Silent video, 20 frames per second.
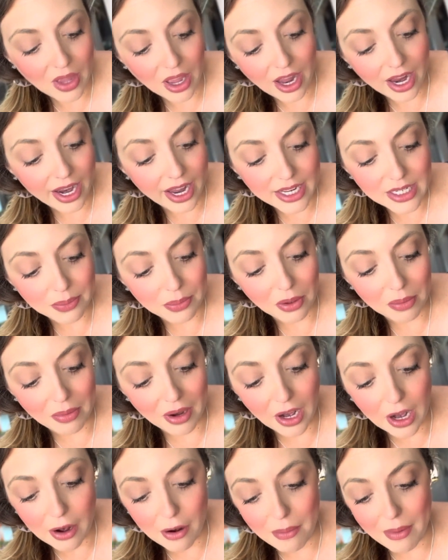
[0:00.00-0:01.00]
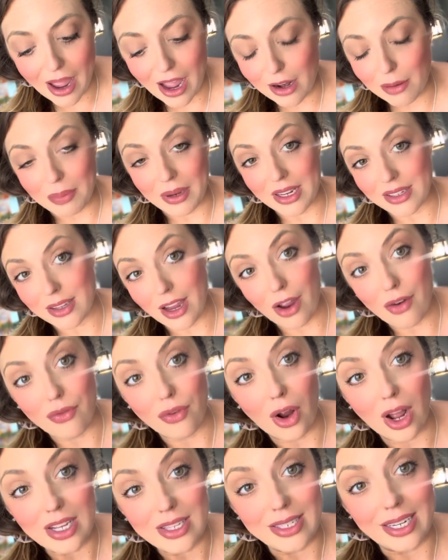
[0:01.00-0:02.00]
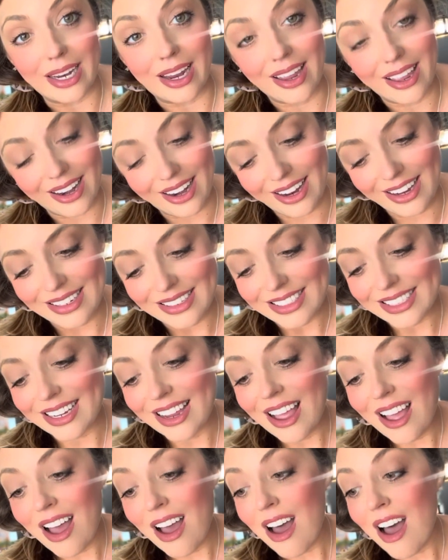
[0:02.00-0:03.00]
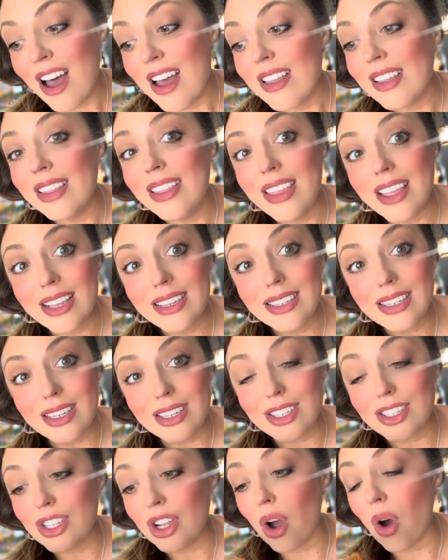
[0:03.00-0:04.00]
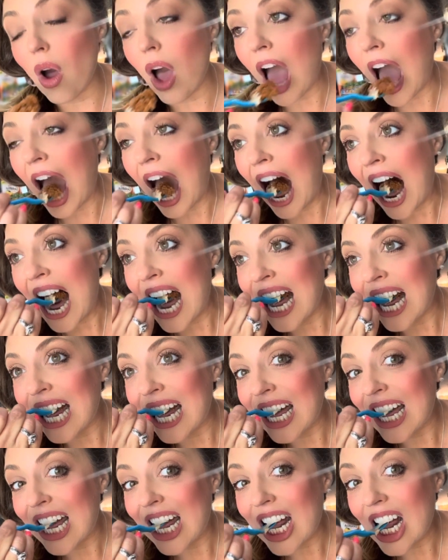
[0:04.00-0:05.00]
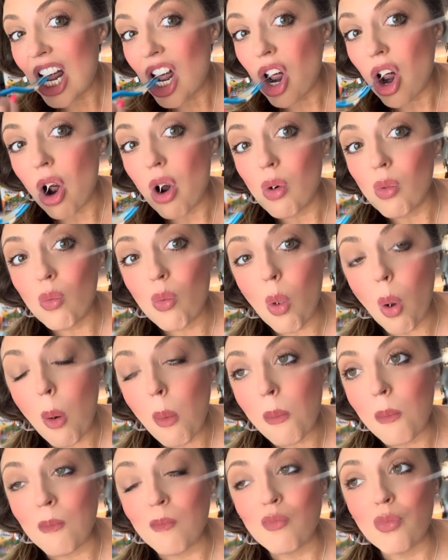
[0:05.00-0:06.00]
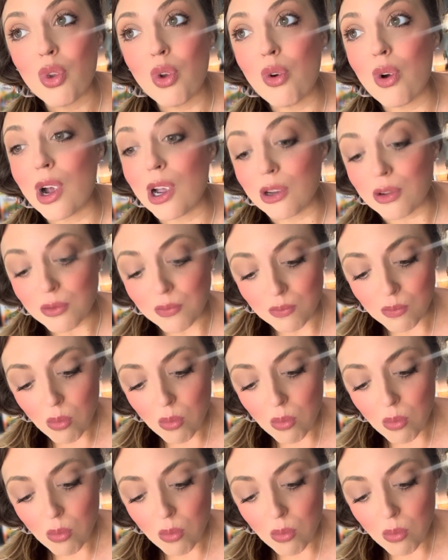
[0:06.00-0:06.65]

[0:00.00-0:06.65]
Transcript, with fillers: I had to put my hair back because I had frosting in it. This is so... Mmm, you guys.